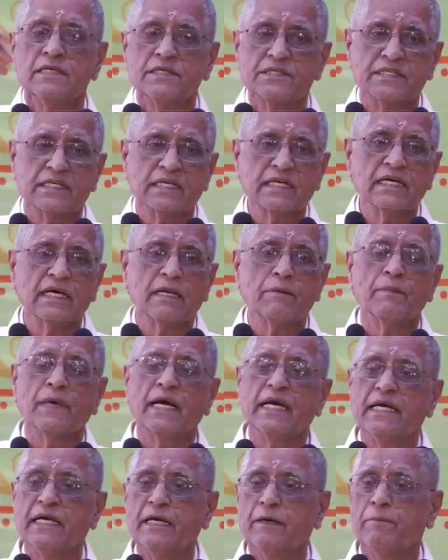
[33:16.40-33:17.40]

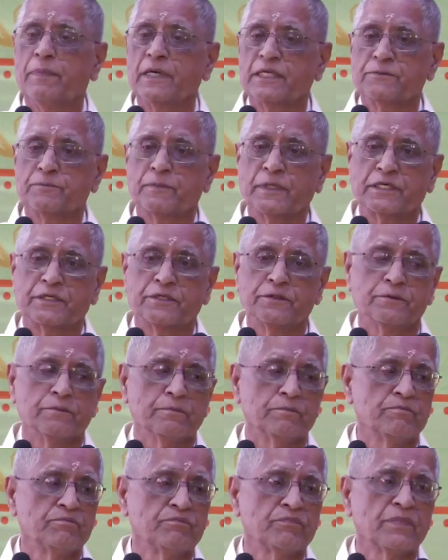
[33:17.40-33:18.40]
single-minded perspective.
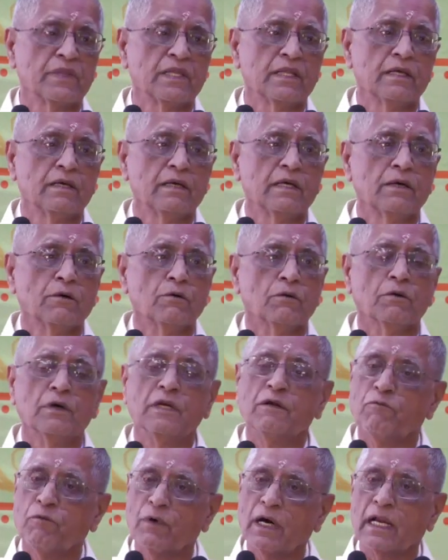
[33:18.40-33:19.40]

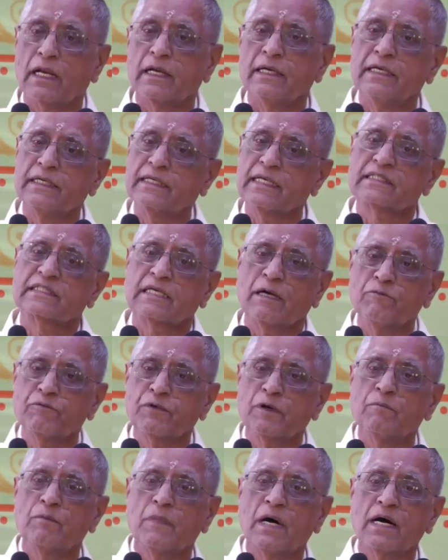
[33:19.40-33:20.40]
Only one. It has come
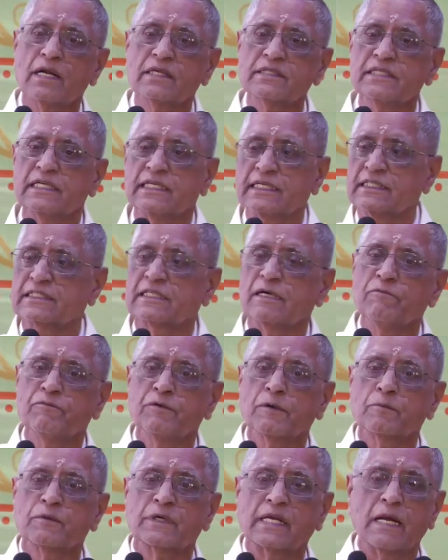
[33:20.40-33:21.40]
from Marx, it has come
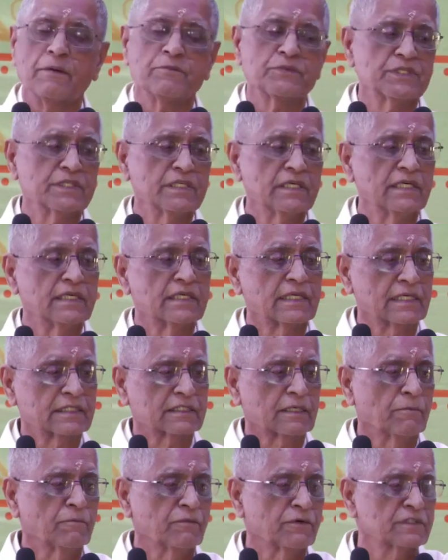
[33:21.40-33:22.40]
from Gramsci, it has
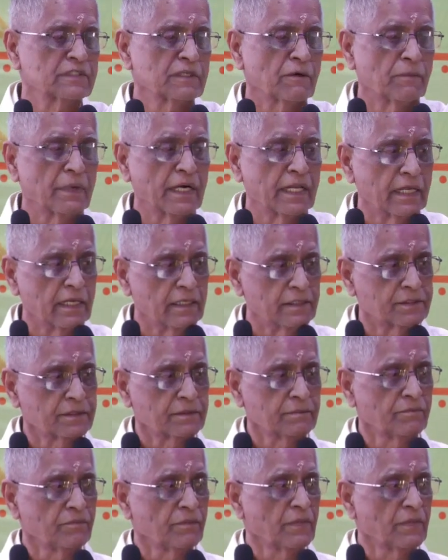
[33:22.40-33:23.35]
come from somebody else.